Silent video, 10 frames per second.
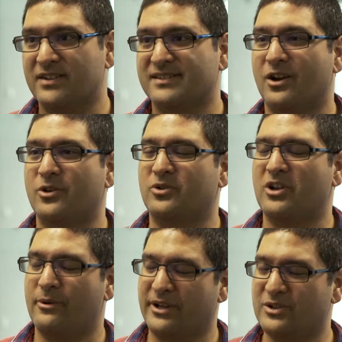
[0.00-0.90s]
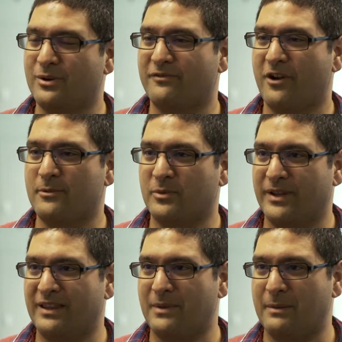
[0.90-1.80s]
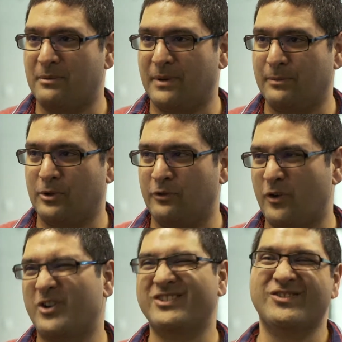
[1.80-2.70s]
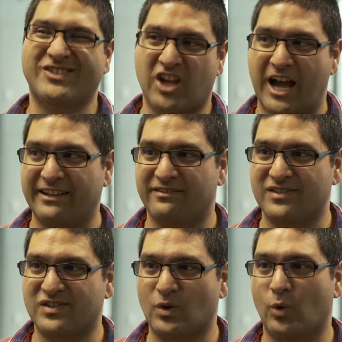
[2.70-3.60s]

So going into an environment where there may be people who focus on science